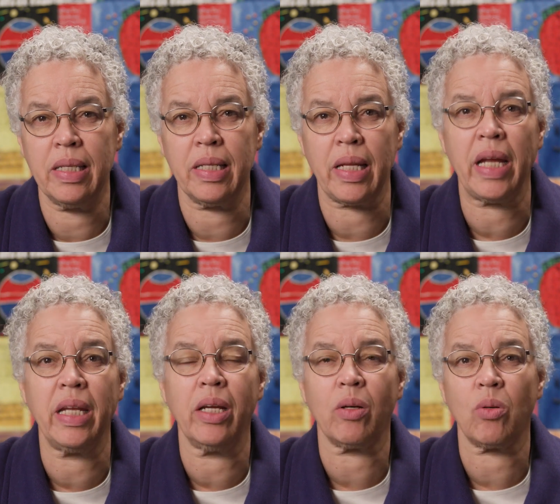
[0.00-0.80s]
the
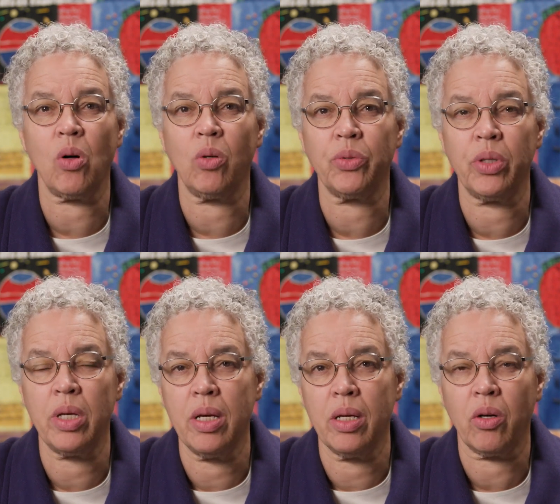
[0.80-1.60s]
90-year-old
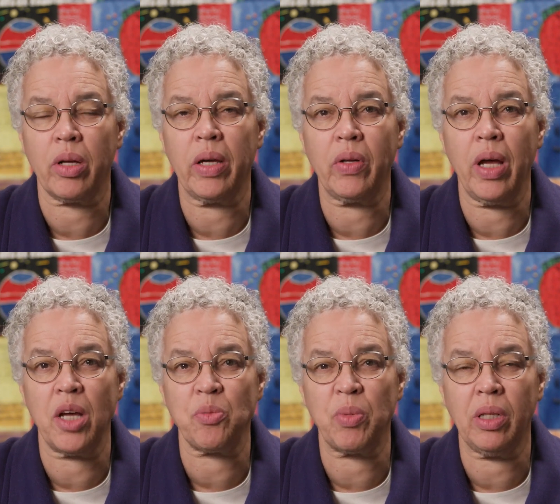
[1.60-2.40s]
Cook County
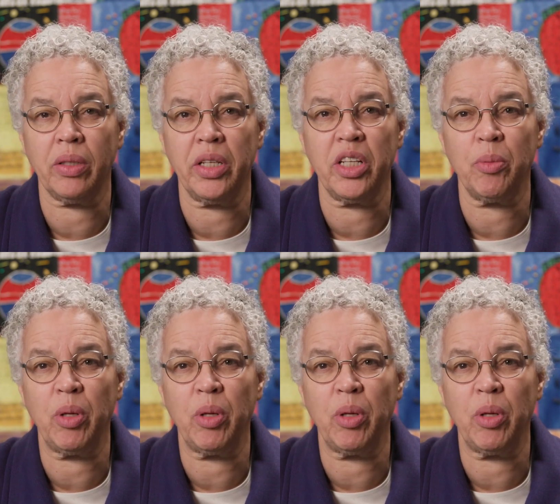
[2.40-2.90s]
Hospital needed to